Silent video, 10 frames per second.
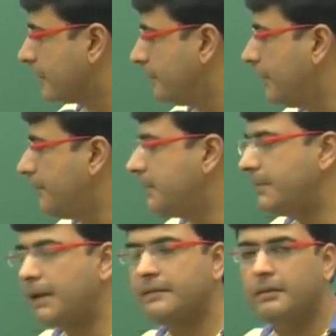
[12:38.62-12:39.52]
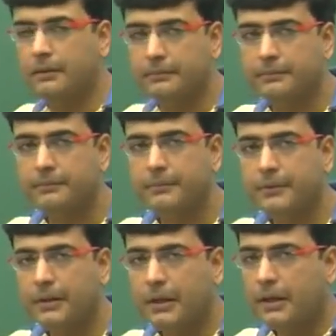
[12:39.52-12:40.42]
will be the maximum
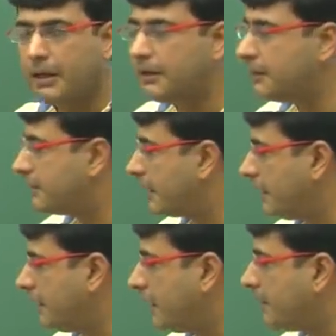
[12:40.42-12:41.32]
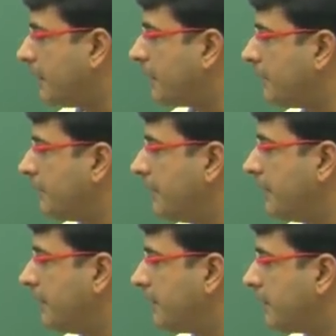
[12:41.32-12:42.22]
and the second carbon atom
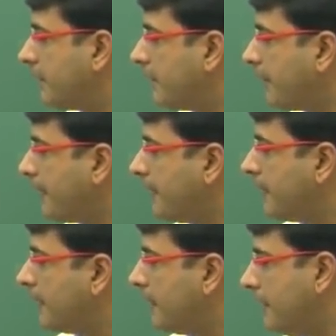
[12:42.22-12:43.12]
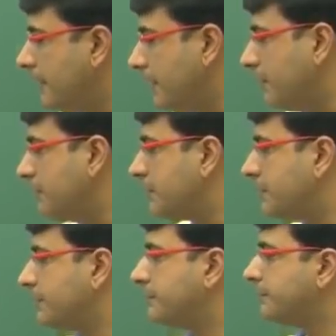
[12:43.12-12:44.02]
will
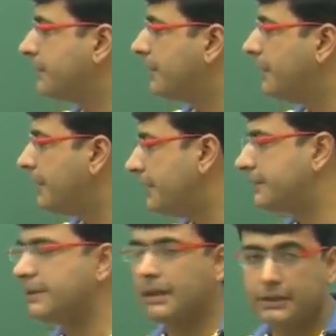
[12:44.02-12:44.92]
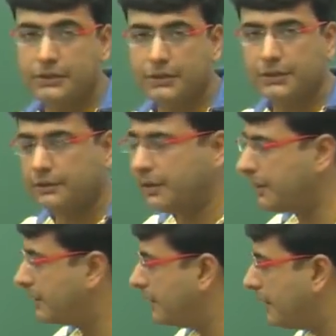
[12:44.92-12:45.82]
induce less charge
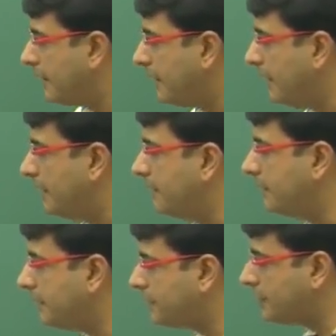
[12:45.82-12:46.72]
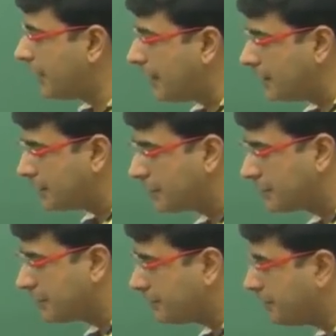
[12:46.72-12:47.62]
okay and the charge
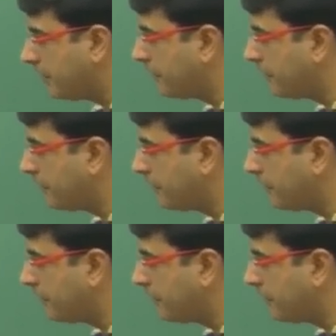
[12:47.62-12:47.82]
for